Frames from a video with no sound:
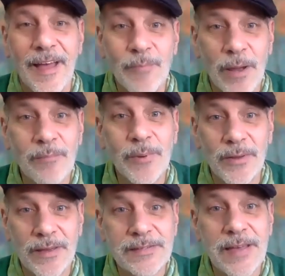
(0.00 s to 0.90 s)
My
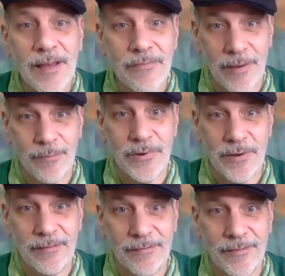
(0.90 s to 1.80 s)
building is half
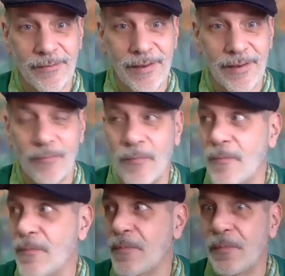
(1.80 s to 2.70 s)
empty, okay?
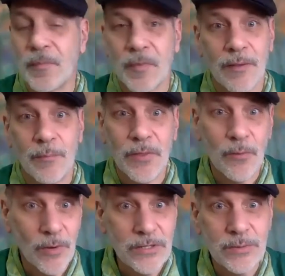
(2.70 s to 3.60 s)
But the
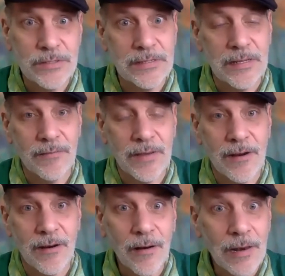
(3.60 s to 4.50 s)
ones who are still living
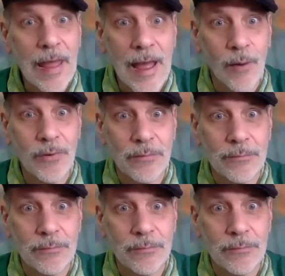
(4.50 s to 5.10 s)
here are loud.